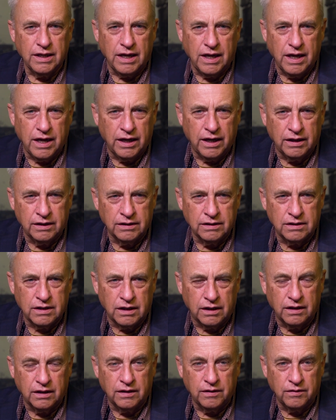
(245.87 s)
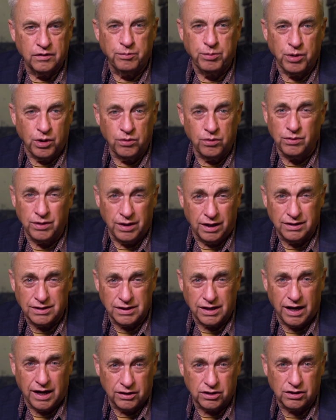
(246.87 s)
And the bone is
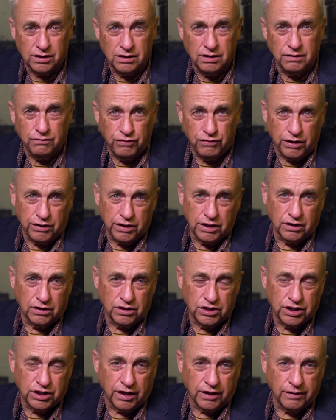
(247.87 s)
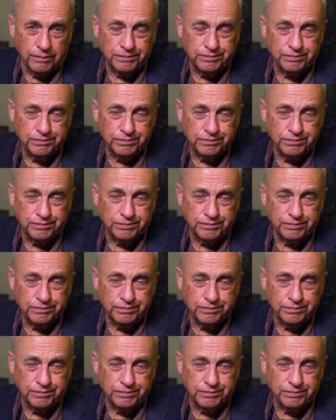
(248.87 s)
actually in very good shape